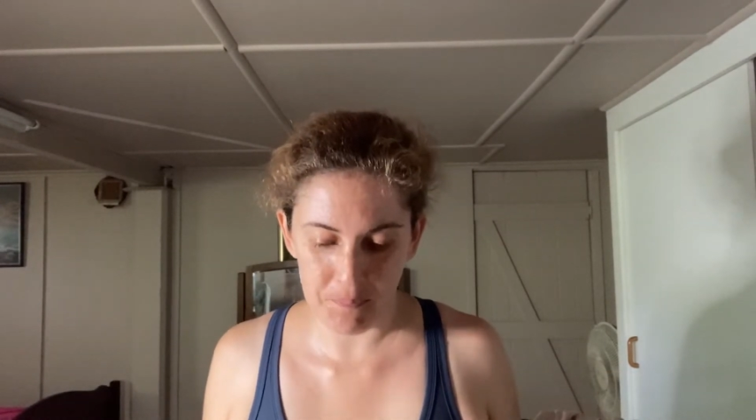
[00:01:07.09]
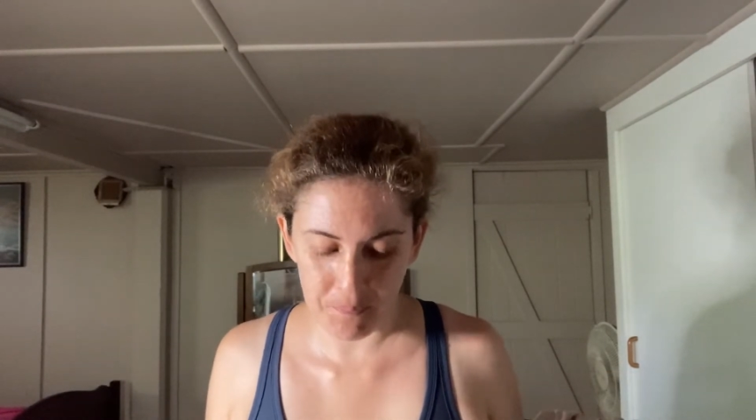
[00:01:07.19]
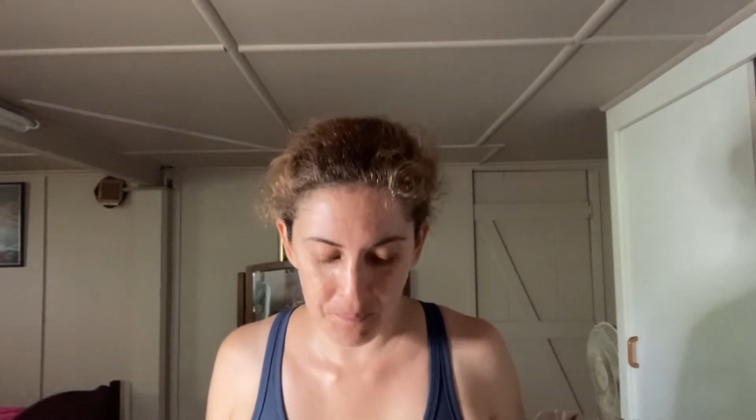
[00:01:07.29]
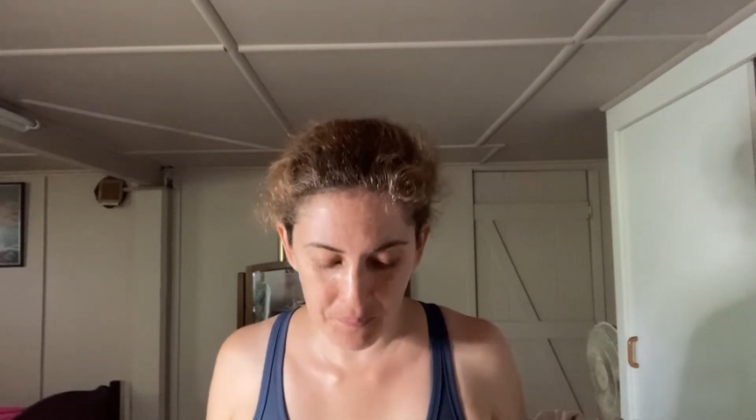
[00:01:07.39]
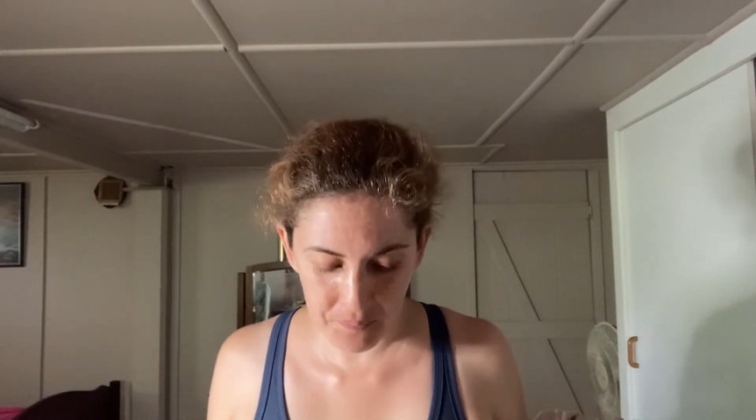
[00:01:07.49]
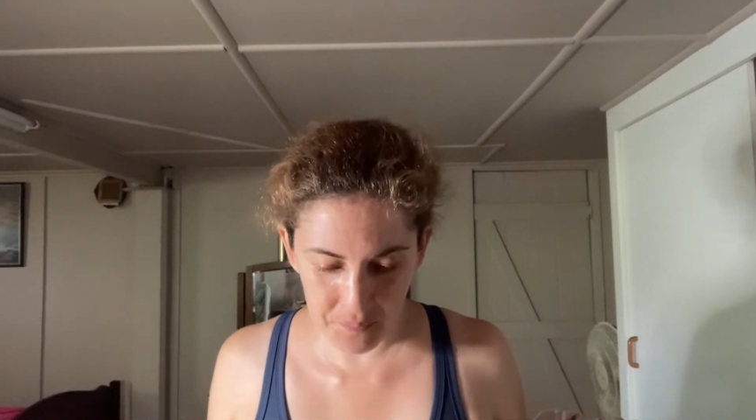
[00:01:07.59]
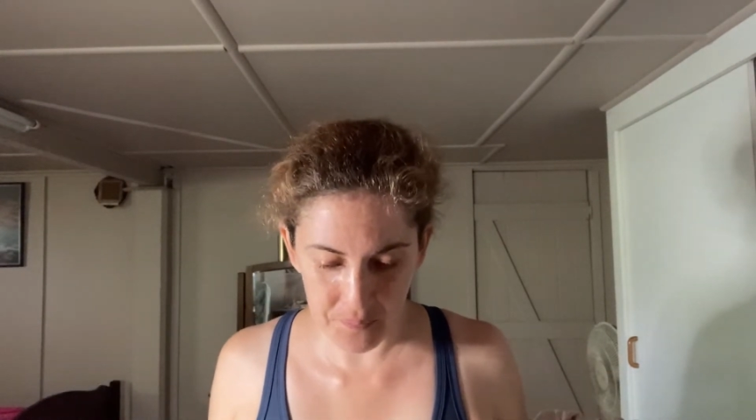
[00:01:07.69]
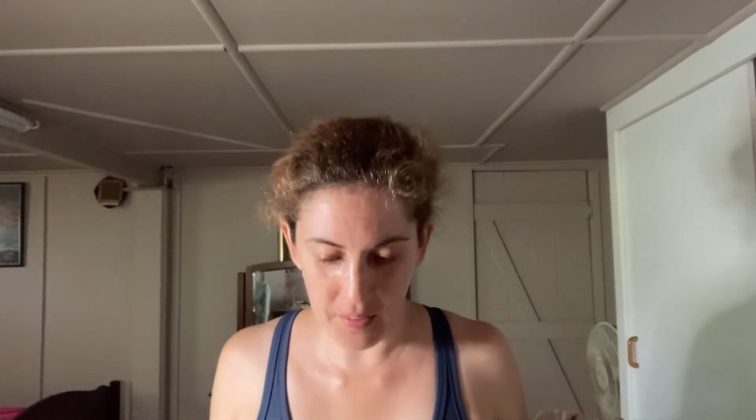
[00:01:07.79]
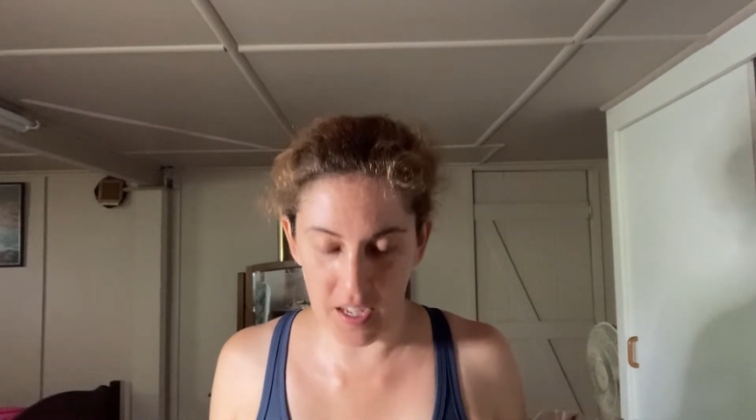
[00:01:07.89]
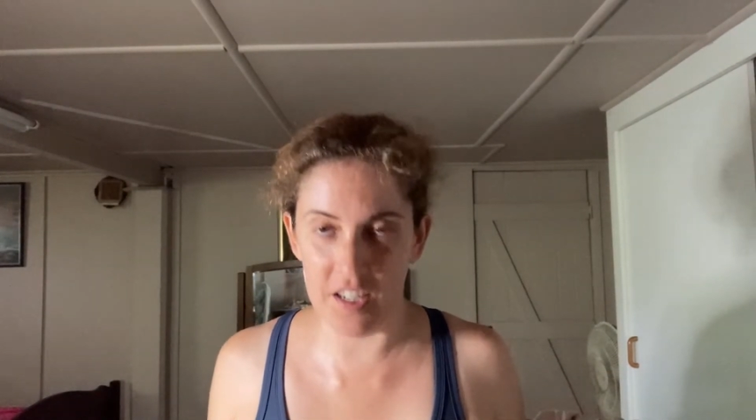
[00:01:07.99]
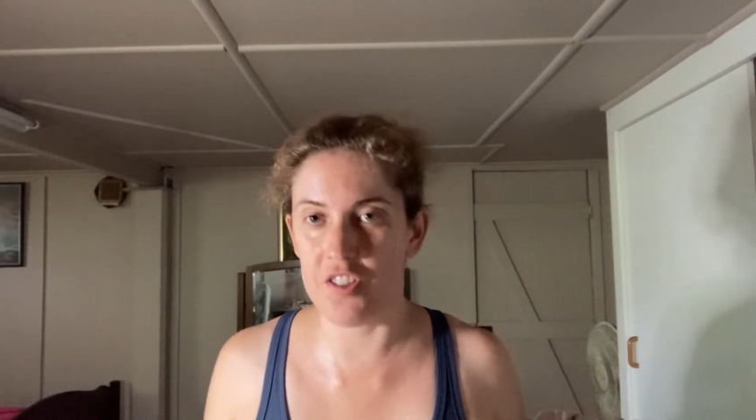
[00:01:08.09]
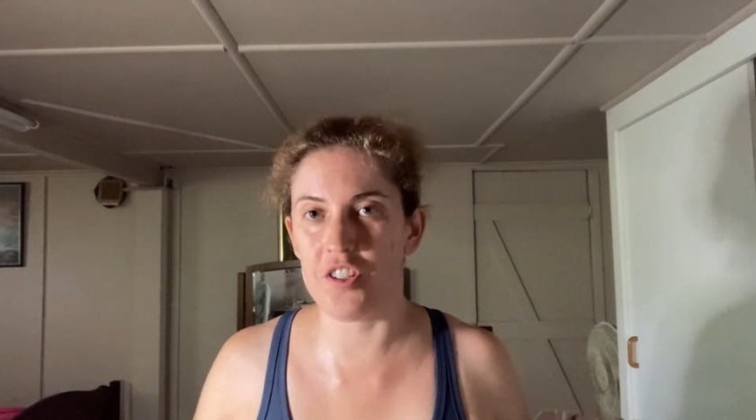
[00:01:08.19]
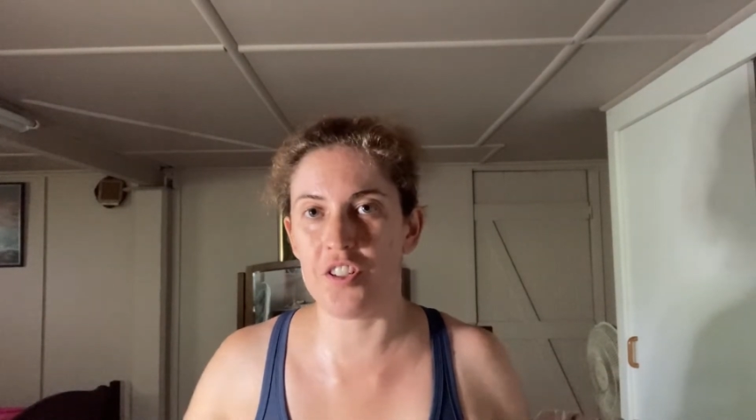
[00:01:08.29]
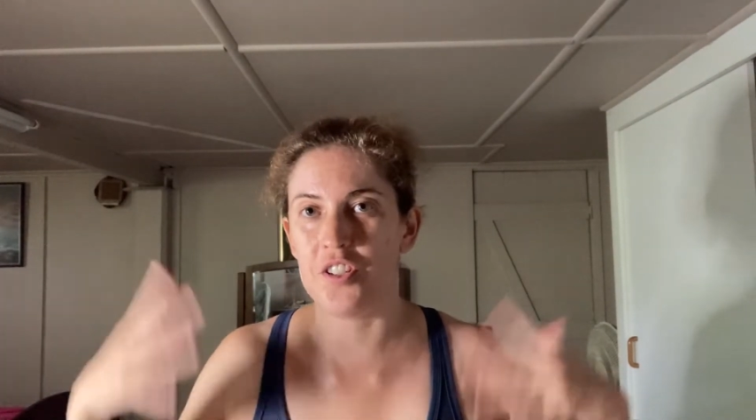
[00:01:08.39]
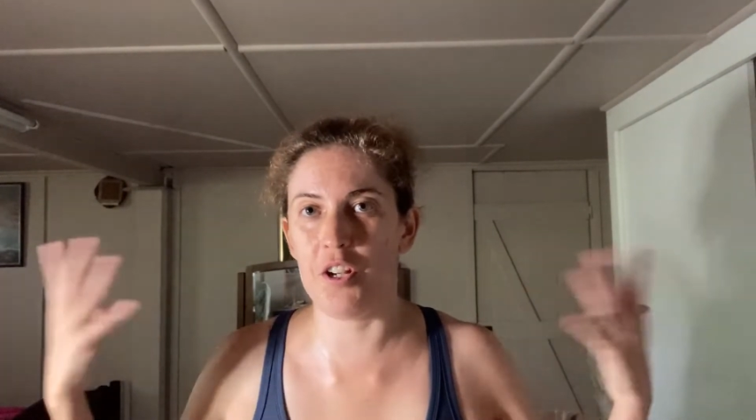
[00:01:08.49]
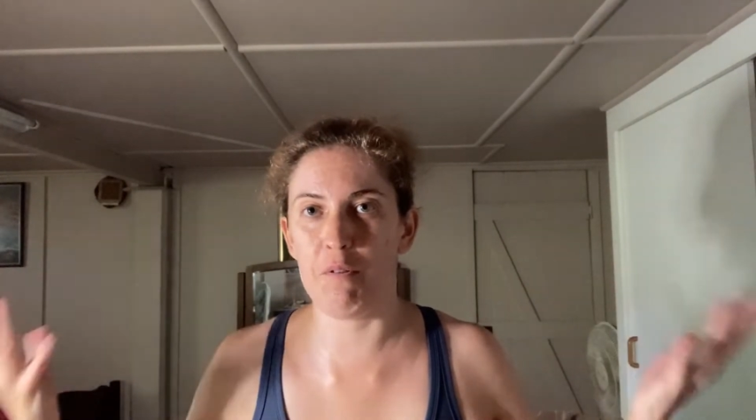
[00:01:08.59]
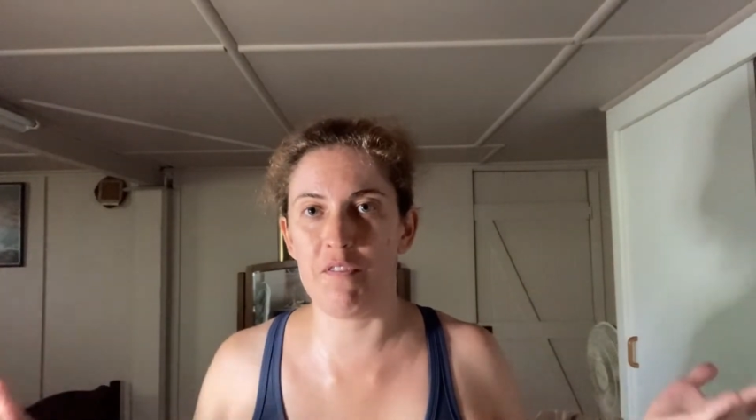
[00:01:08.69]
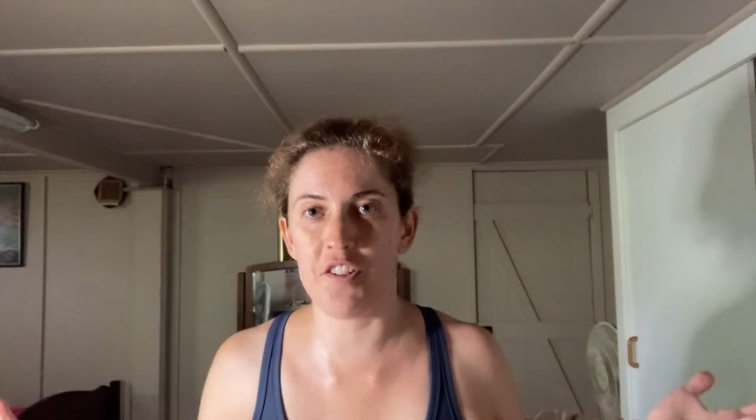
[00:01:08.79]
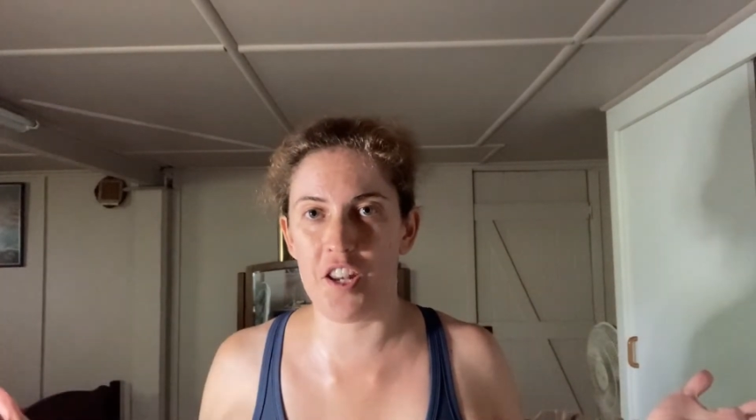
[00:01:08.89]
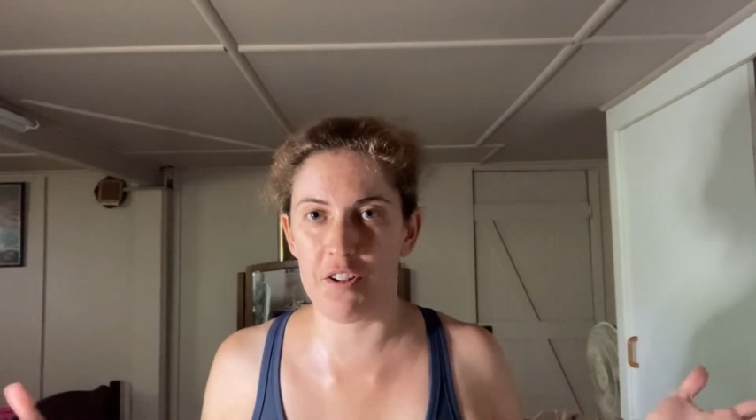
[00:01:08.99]
And it's just, you know, we've
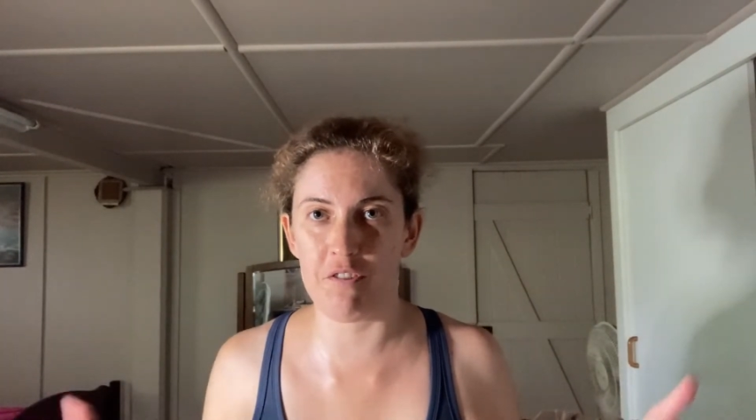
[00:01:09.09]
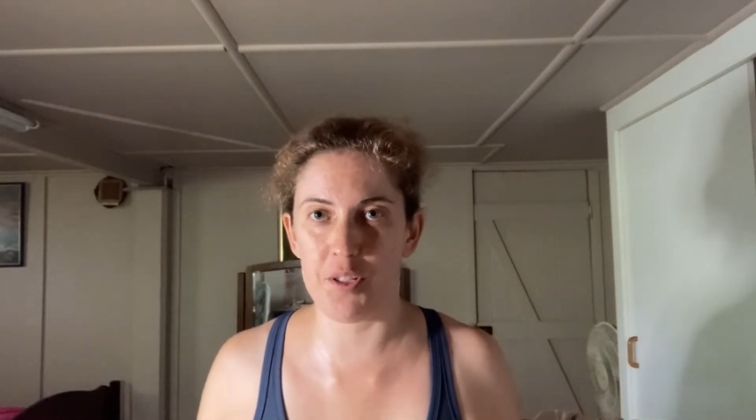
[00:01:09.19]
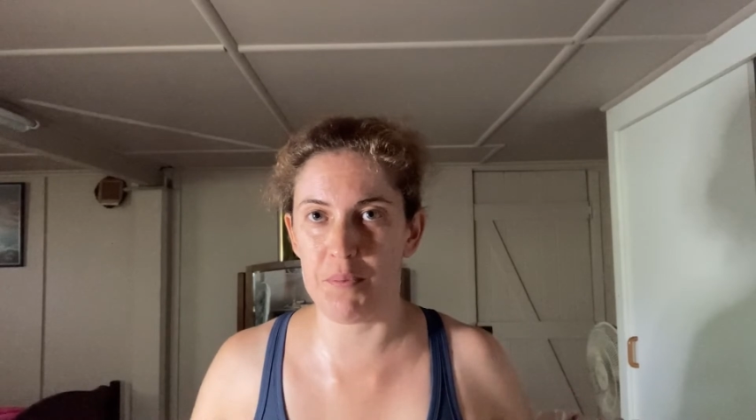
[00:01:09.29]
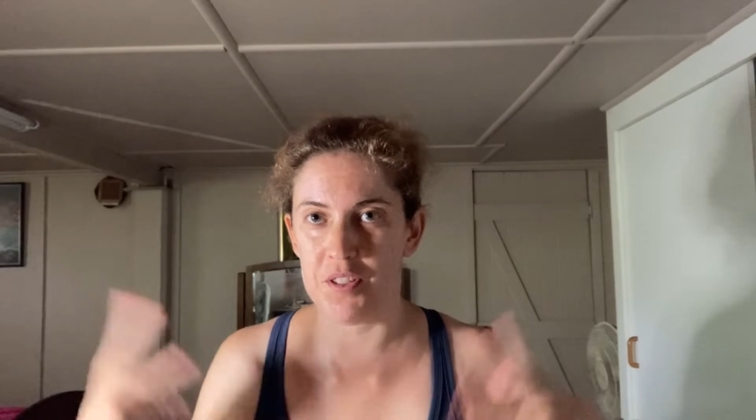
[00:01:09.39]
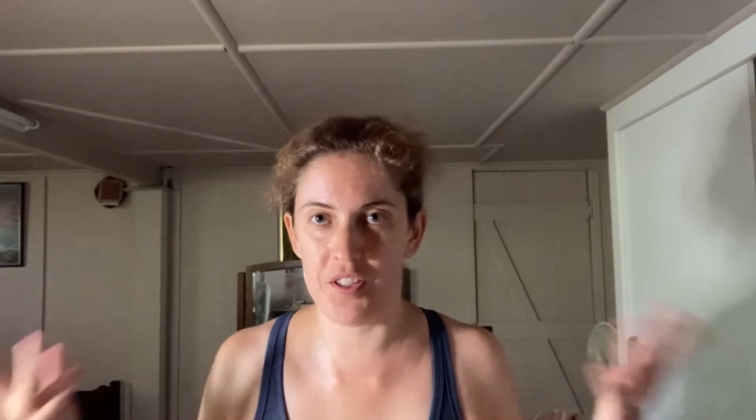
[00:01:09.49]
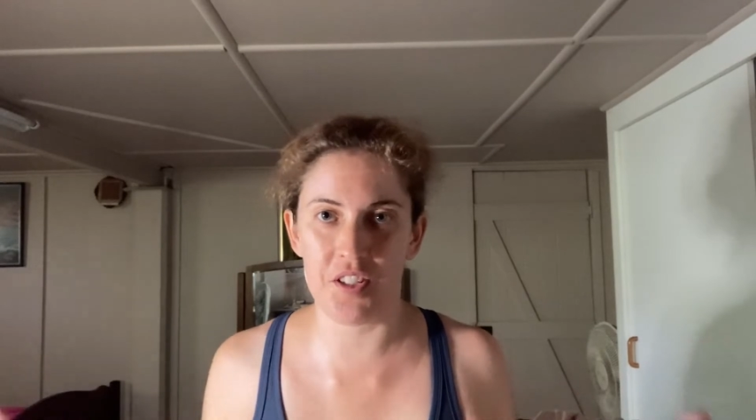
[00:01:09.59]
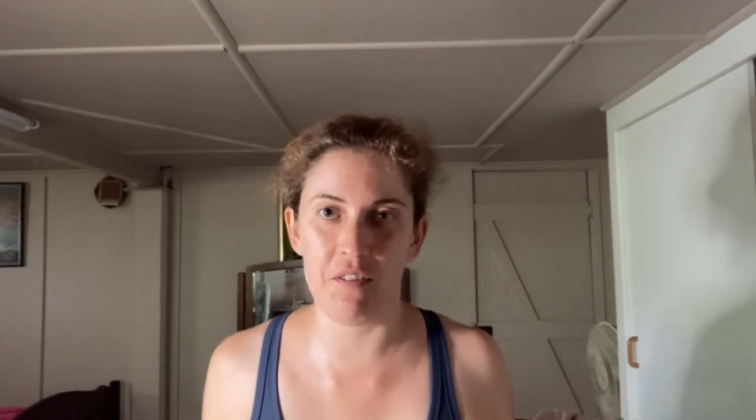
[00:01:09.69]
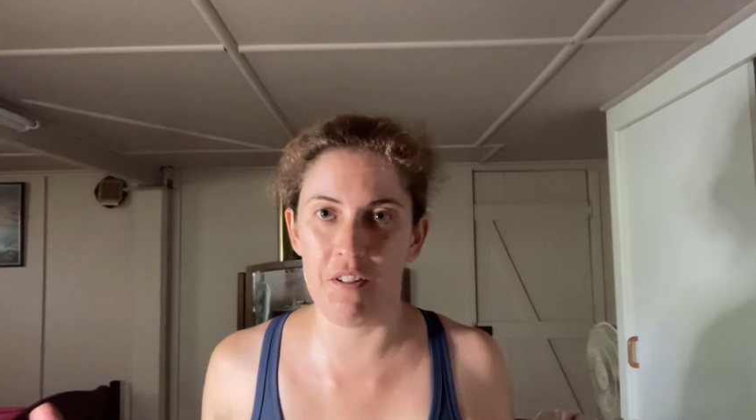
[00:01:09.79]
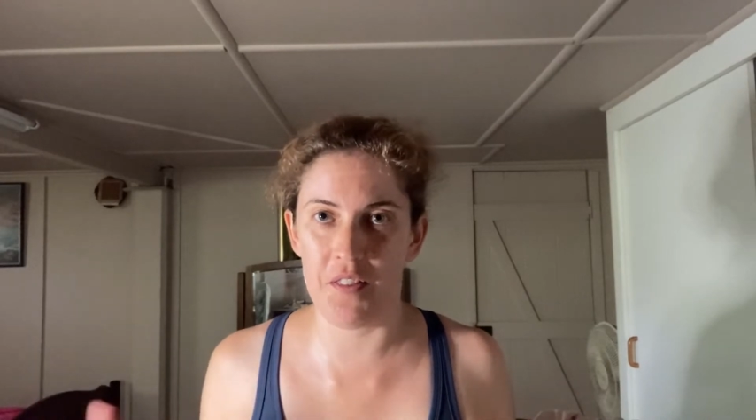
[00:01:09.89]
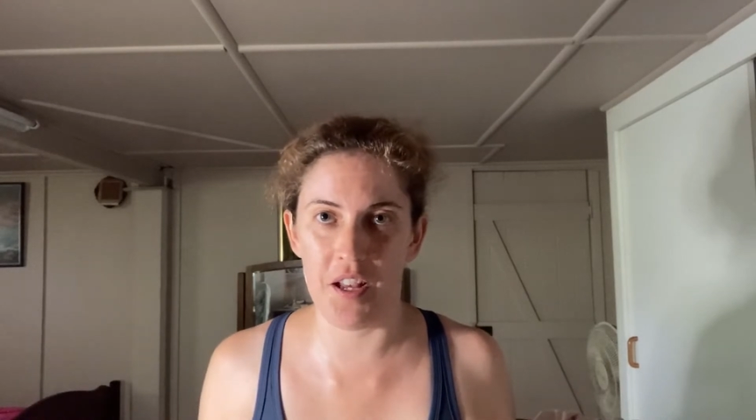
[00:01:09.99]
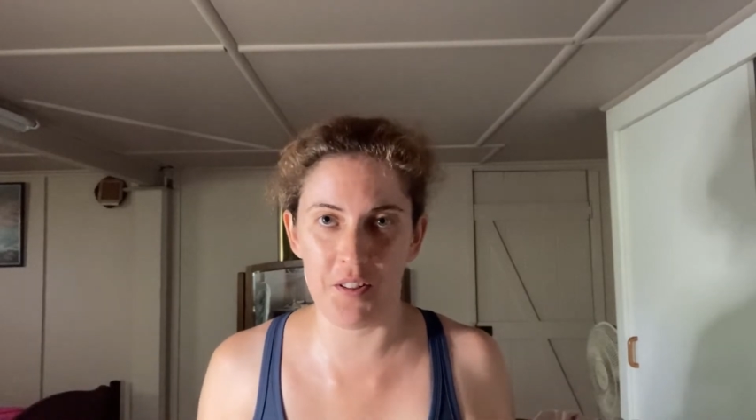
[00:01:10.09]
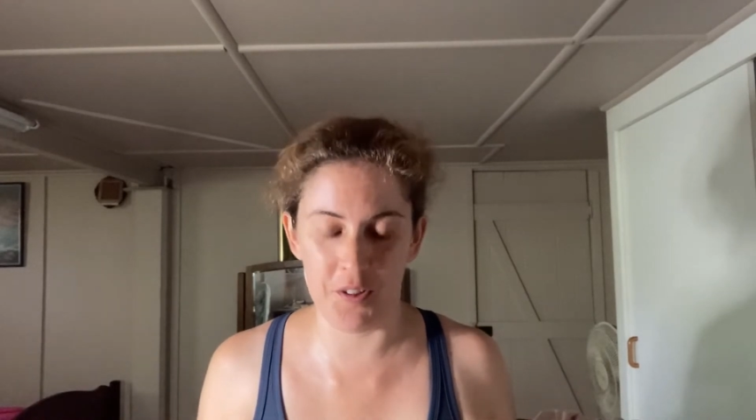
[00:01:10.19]
just had Christmas and stuff like that.